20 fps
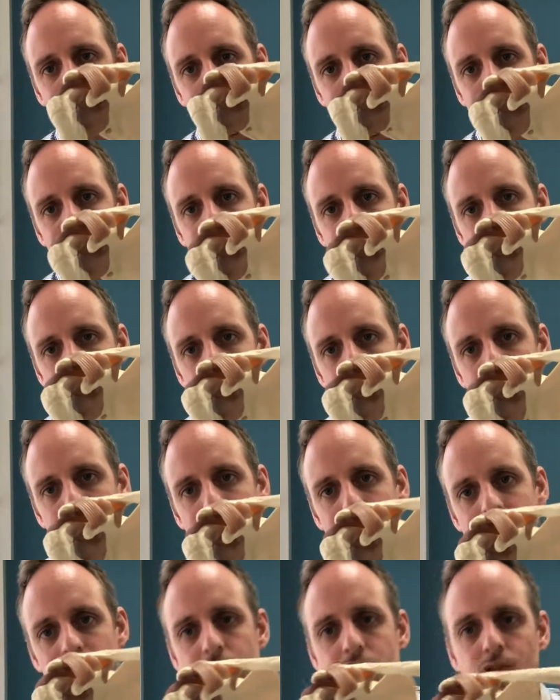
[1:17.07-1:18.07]
here where
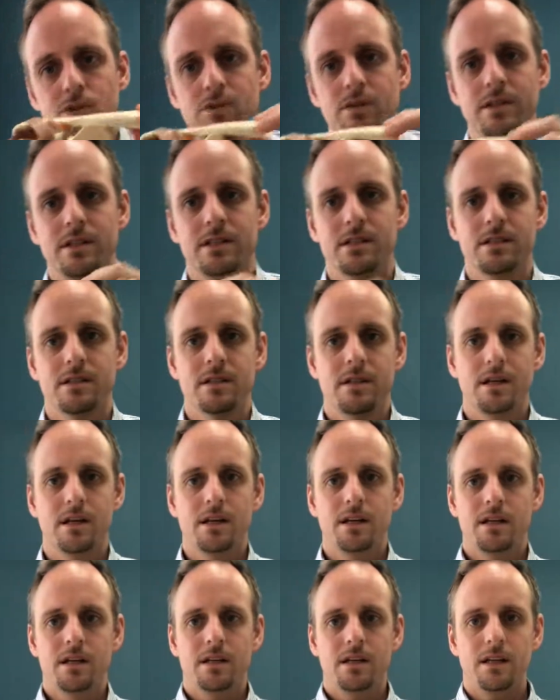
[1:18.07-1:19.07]
that joins
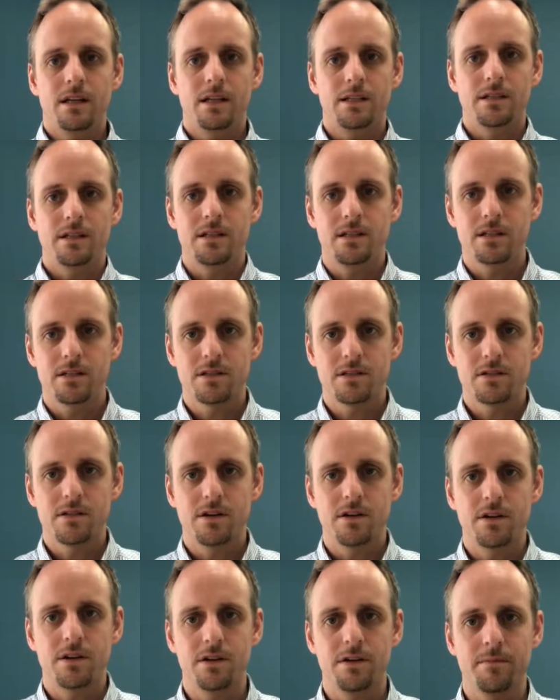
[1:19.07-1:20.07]
into your
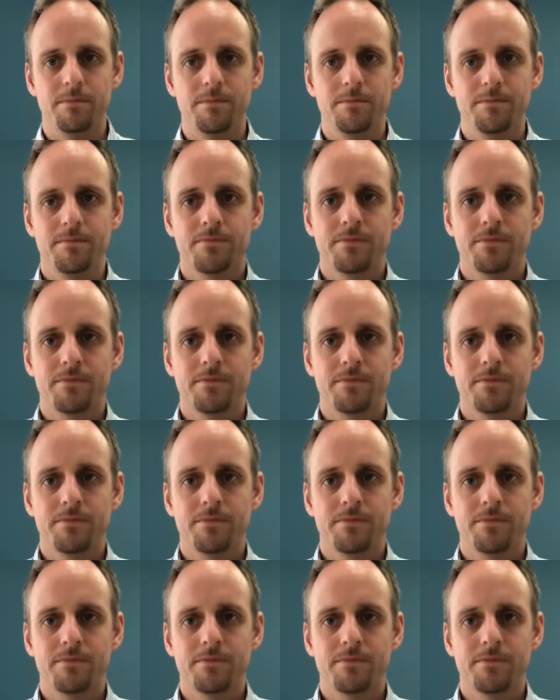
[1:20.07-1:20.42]
sternum,